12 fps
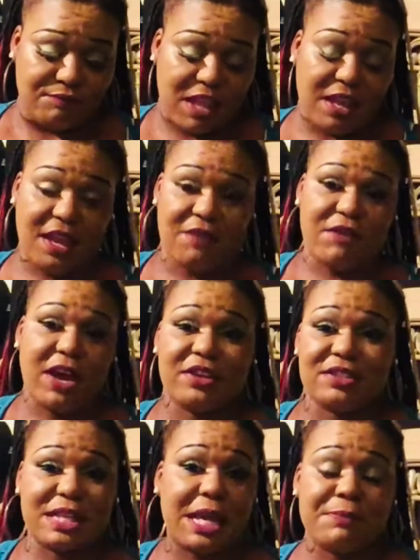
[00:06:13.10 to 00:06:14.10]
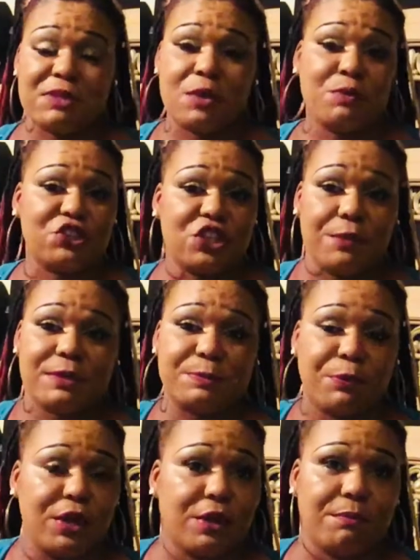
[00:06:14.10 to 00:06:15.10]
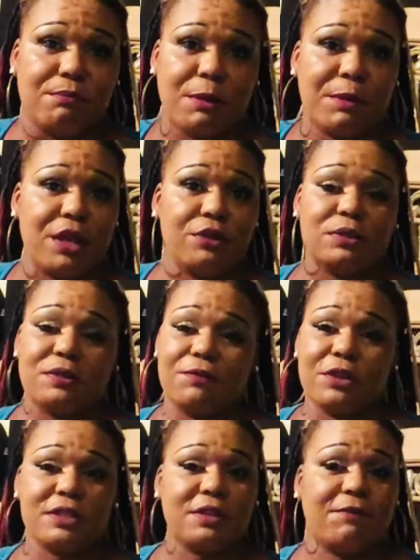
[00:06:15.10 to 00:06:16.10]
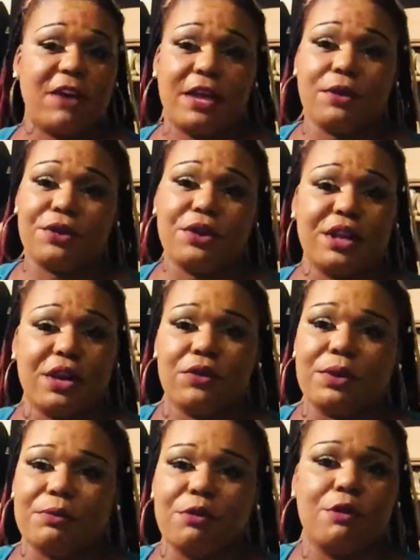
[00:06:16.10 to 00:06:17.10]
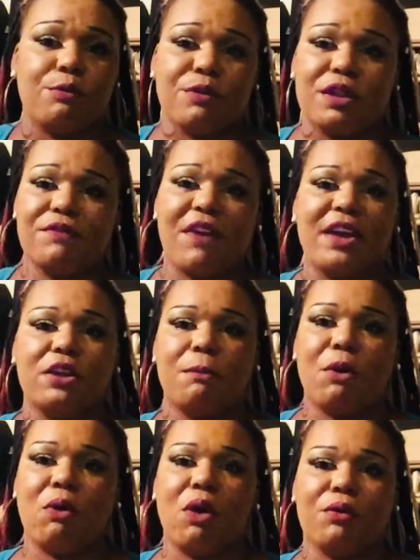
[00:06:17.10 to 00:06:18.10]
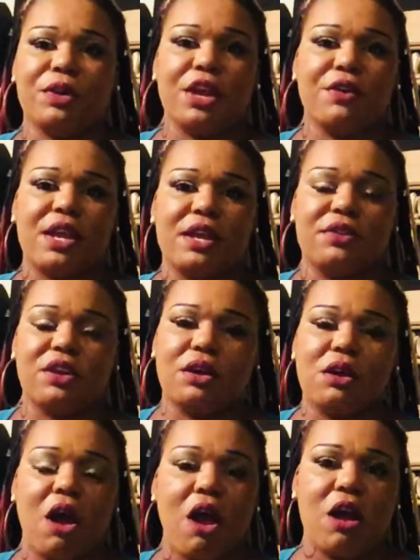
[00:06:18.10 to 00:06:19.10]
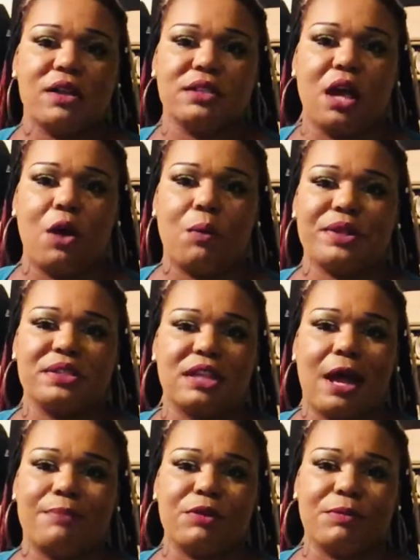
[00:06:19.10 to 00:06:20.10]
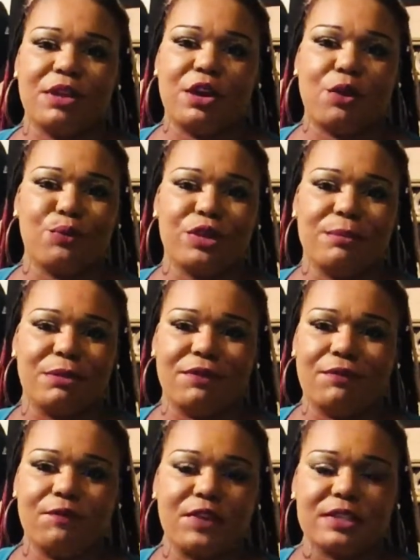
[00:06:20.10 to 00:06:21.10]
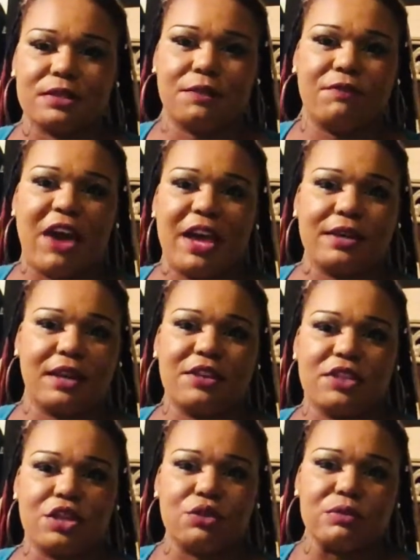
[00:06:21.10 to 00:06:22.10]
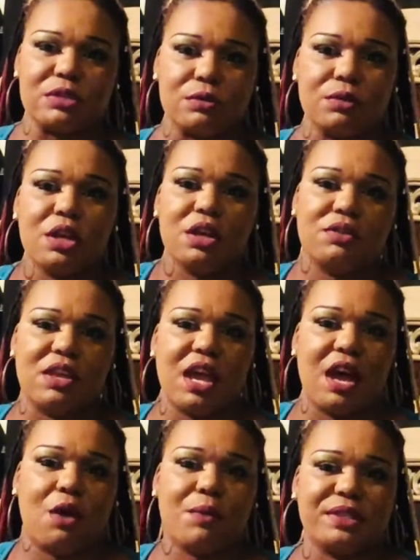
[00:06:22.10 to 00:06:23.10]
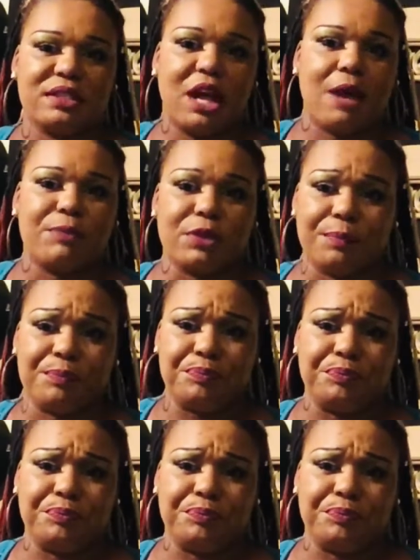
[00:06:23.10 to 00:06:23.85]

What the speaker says: They can't fight. Same thing with Jerry Springer. Remember, they used to physically fight on there. They don't even really fight no more on there. The guards always stop them. They don't really be physically fighting like they used to. They always stop them.